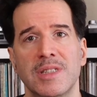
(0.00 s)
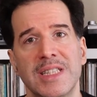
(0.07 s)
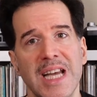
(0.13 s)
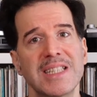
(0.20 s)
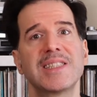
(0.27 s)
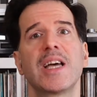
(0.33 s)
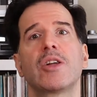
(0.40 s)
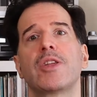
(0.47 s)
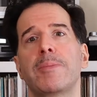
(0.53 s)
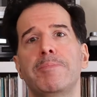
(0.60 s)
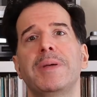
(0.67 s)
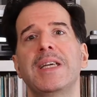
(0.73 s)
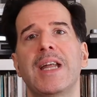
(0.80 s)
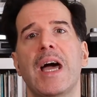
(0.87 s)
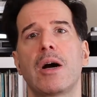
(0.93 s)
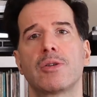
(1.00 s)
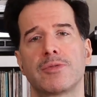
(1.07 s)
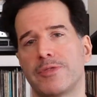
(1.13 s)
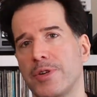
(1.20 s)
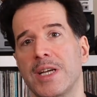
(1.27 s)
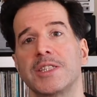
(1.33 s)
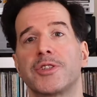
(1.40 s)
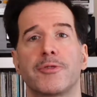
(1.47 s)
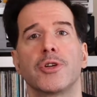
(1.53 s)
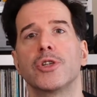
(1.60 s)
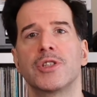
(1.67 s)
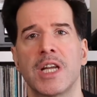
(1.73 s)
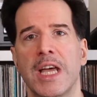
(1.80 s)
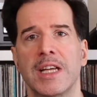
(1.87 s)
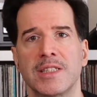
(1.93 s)
That's how they beat out Franz
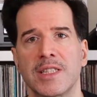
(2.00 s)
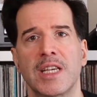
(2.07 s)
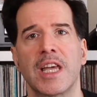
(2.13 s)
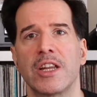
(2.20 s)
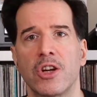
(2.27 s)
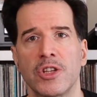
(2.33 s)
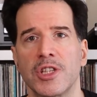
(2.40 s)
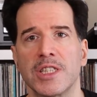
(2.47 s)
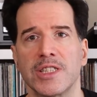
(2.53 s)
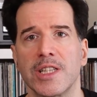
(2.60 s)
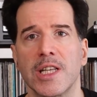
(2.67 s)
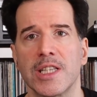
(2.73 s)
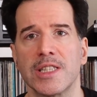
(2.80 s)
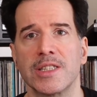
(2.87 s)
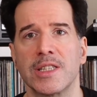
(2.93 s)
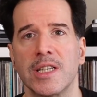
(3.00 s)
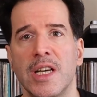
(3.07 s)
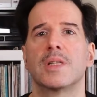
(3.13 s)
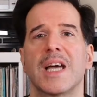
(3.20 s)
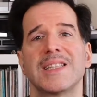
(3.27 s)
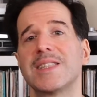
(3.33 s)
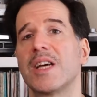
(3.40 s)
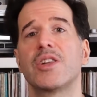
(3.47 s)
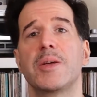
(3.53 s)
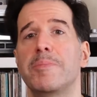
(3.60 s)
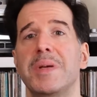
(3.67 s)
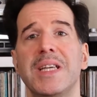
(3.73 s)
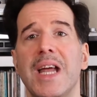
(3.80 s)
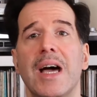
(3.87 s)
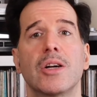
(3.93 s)
Ferdinand to get on this list. That's how they
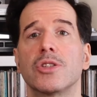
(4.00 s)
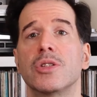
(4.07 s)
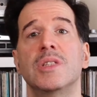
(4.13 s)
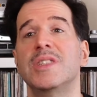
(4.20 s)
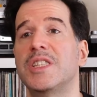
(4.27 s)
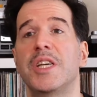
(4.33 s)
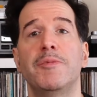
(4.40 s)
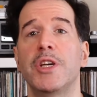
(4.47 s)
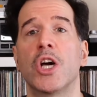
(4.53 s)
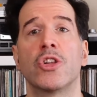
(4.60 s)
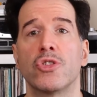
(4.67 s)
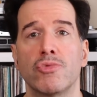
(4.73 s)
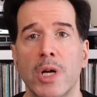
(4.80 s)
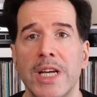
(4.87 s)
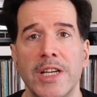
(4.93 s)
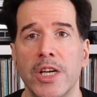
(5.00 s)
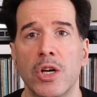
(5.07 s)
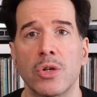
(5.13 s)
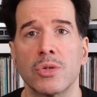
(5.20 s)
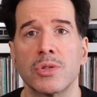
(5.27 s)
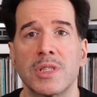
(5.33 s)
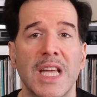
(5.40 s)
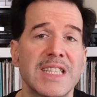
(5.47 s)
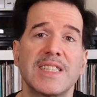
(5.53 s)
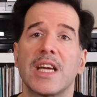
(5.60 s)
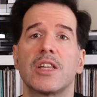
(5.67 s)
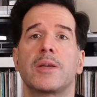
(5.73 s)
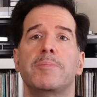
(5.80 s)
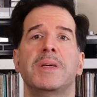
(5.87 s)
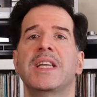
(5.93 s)
beat out TV on the Radio. That's how
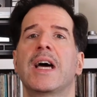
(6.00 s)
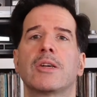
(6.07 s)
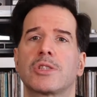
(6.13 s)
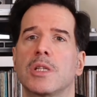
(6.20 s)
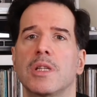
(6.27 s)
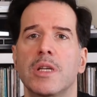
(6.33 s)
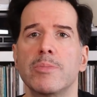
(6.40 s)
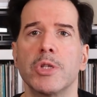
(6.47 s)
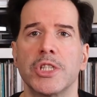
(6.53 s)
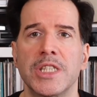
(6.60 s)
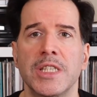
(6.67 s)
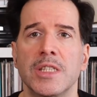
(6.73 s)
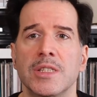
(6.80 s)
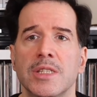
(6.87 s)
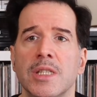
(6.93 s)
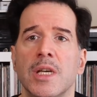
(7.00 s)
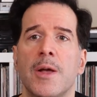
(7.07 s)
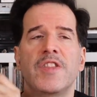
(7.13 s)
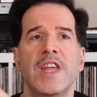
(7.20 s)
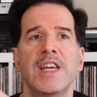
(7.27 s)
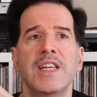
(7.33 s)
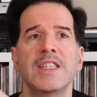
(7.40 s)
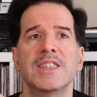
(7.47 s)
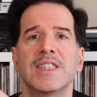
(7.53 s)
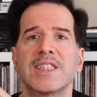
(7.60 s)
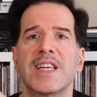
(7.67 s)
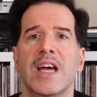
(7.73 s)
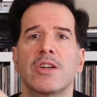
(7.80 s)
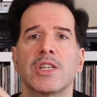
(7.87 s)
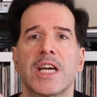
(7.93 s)
they beat out the Libertines. They didn't
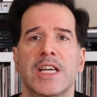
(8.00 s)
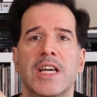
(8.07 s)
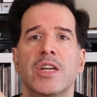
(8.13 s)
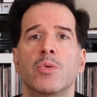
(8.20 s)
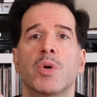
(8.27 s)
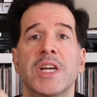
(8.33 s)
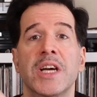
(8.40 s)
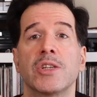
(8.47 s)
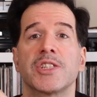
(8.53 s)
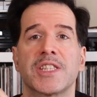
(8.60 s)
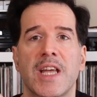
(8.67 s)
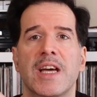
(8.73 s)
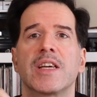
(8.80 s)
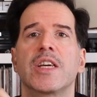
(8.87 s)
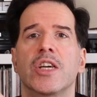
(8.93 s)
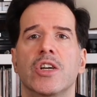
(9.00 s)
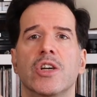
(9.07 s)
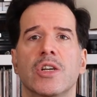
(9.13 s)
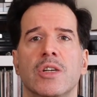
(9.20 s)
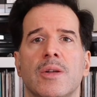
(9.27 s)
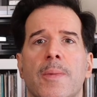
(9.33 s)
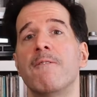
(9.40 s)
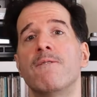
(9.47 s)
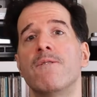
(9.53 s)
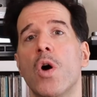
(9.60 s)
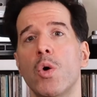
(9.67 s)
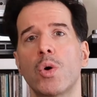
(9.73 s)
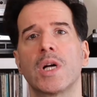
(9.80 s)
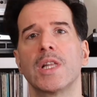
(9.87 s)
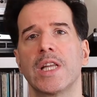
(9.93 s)
sound like anyone else that year,
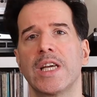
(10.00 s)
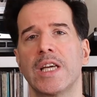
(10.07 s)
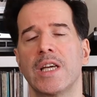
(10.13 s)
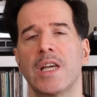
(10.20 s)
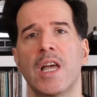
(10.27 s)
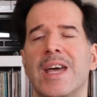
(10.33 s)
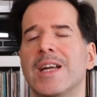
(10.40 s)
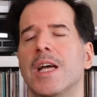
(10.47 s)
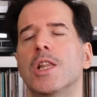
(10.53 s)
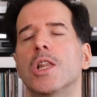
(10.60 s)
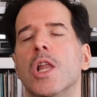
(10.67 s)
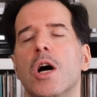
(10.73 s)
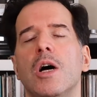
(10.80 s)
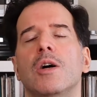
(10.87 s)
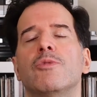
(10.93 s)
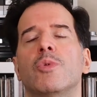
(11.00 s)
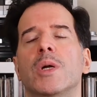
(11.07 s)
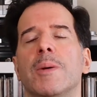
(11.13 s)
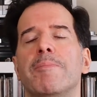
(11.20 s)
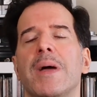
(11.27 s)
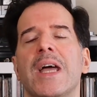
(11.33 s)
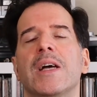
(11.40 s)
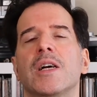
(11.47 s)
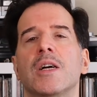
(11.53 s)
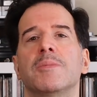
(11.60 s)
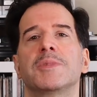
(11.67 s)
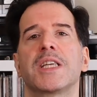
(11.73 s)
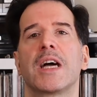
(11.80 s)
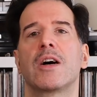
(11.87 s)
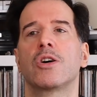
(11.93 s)
vocally. And I love when a band
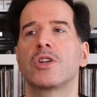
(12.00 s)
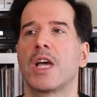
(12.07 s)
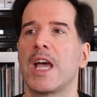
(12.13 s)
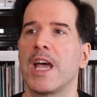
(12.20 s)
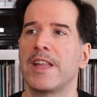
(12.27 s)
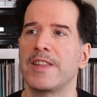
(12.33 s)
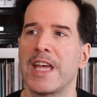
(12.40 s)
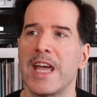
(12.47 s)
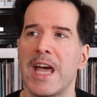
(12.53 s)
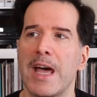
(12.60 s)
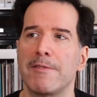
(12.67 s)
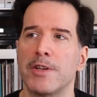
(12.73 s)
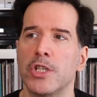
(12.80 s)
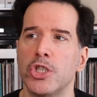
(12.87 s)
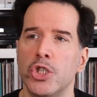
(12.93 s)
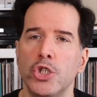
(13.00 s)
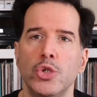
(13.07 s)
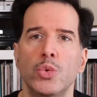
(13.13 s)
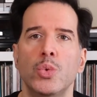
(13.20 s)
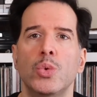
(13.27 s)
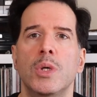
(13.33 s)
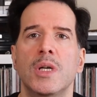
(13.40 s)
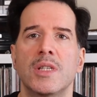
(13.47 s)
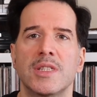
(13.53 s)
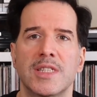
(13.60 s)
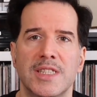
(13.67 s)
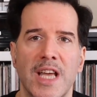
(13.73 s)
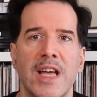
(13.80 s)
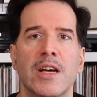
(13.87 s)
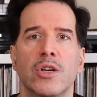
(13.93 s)
comes out and they have a new
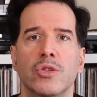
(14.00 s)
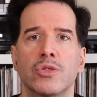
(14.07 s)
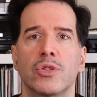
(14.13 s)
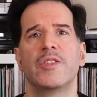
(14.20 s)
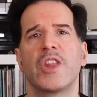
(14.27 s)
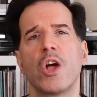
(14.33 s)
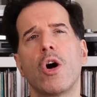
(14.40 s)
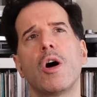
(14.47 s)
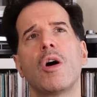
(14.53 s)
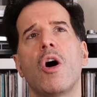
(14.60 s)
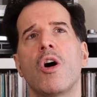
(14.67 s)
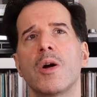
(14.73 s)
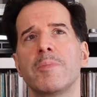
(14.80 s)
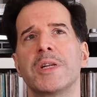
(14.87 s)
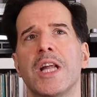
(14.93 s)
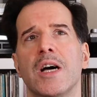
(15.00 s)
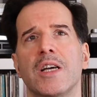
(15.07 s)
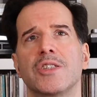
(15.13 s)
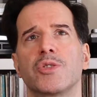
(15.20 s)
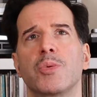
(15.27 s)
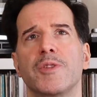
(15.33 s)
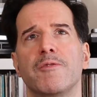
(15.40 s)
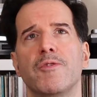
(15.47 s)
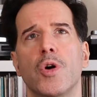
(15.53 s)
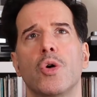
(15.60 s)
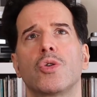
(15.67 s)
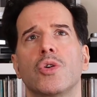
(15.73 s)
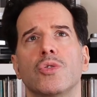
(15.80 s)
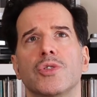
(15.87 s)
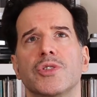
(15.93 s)
sound. They all harmonize with
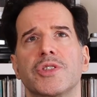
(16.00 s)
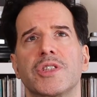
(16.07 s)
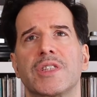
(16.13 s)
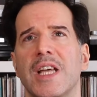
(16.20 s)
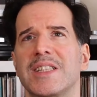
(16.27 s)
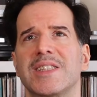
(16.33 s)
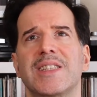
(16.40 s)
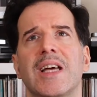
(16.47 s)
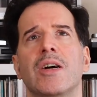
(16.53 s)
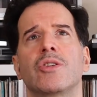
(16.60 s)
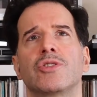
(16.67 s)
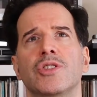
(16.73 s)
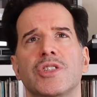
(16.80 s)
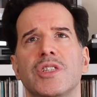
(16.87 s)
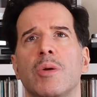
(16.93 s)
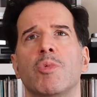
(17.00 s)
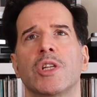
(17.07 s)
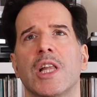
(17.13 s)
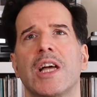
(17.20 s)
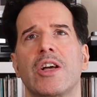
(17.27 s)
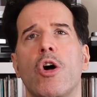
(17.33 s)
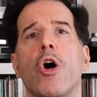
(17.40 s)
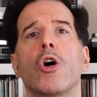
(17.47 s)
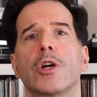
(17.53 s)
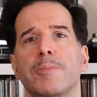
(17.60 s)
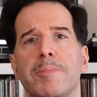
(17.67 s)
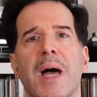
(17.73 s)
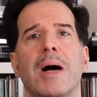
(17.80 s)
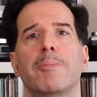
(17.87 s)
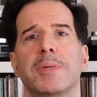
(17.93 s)
vocals that sound somewhat like
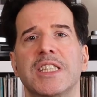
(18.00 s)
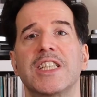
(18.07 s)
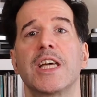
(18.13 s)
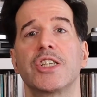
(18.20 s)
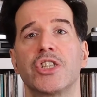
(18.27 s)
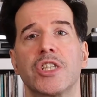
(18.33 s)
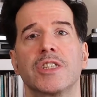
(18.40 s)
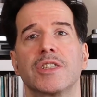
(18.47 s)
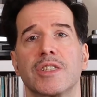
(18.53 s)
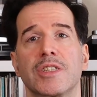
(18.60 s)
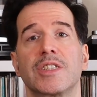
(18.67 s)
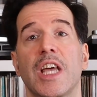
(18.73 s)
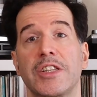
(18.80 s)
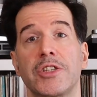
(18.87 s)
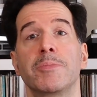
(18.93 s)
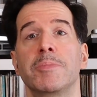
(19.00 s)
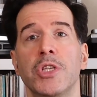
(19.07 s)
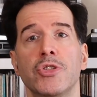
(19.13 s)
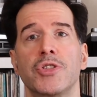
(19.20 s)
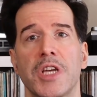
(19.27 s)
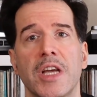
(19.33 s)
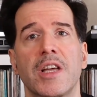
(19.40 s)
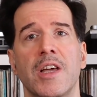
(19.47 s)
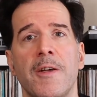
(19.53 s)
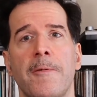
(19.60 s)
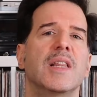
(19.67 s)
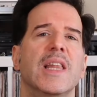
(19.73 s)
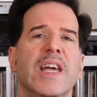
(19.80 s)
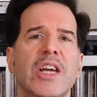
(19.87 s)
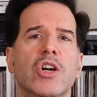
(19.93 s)
heart palpitations set to music.
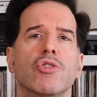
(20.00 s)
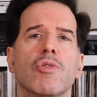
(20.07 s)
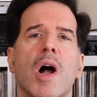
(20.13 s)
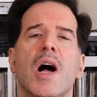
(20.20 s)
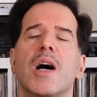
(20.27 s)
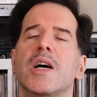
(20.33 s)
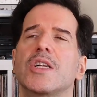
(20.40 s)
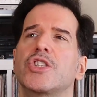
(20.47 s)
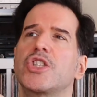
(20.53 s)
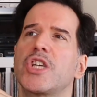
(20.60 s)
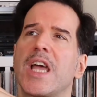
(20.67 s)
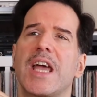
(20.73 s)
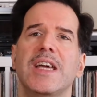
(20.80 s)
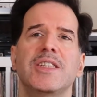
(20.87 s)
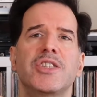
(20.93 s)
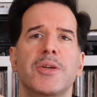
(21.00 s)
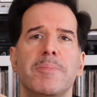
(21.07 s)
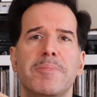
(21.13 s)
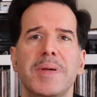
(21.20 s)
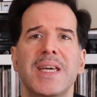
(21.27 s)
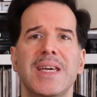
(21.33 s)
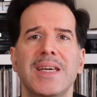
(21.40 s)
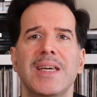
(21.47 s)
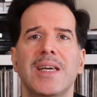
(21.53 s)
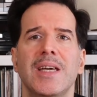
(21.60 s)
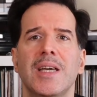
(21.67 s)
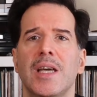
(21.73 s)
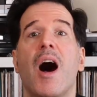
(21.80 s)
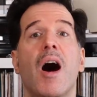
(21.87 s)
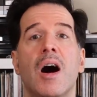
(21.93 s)
Les Garages, A to B,
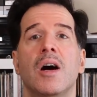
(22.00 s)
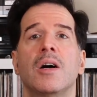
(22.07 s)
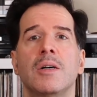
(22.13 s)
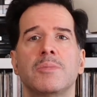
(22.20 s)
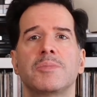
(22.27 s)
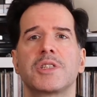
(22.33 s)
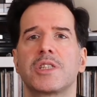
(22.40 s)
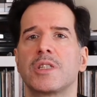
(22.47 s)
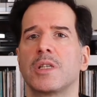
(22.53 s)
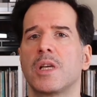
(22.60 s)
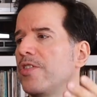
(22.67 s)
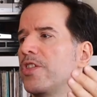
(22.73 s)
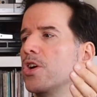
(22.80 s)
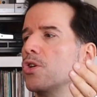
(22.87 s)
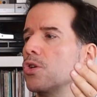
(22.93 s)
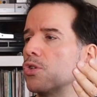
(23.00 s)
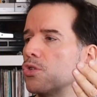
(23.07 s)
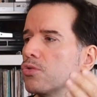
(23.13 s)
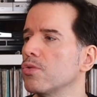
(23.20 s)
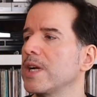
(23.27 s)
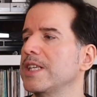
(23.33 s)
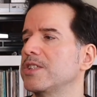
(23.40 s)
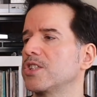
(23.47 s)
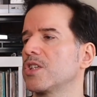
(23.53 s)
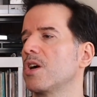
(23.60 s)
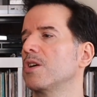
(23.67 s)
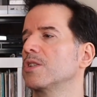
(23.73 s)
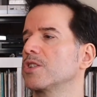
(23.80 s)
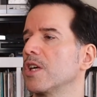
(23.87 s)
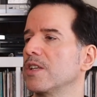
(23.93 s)
Alms. There are great
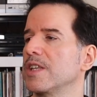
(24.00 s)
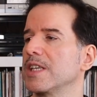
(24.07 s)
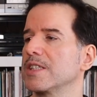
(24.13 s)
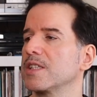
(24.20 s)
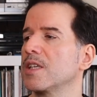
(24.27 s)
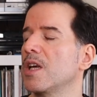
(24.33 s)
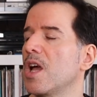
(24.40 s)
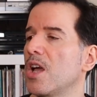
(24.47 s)
songs on this.